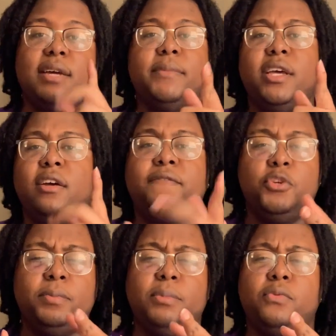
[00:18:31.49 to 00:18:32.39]
I met a
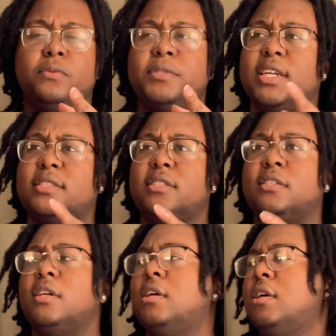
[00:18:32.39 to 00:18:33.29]
few people from Texas,
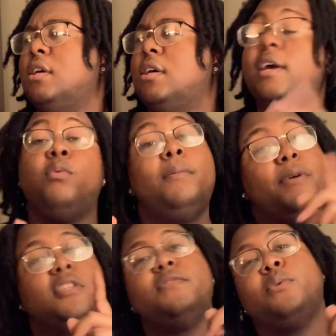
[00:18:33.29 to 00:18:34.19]
and one
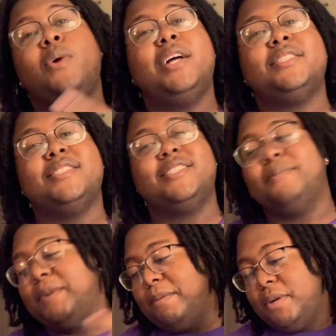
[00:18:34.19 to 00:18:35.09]
person from Washington.
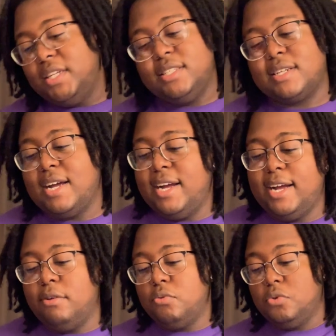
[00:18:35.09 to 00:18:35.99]
My buddy Sky.
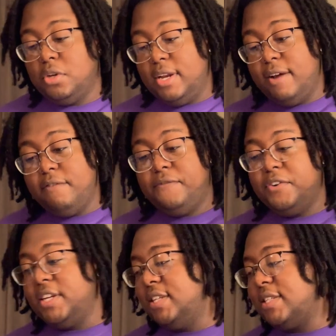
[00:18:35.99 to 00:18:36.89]
I will never
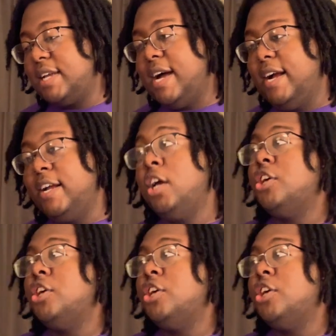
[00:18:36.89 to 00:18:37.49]
forget Sky.